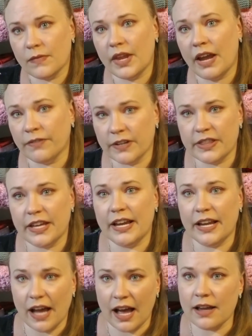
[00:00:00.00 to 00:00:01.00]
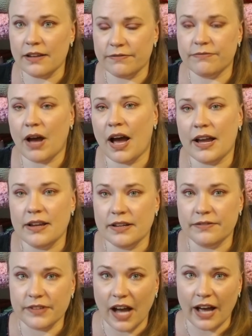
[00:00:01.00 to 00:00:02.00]
everything I
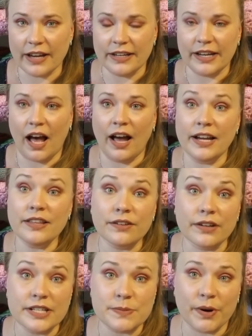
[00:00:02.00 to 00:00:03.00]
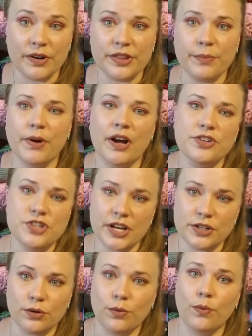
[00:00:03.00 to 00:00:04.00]
have gotten either as part of the
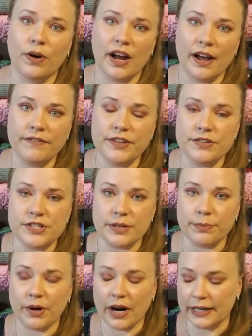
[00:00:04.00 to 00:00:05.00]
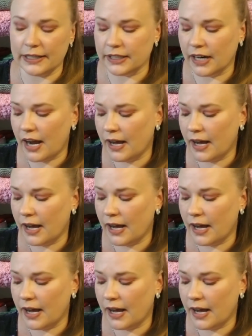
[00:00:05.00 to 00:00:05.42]
project or I've used it prior.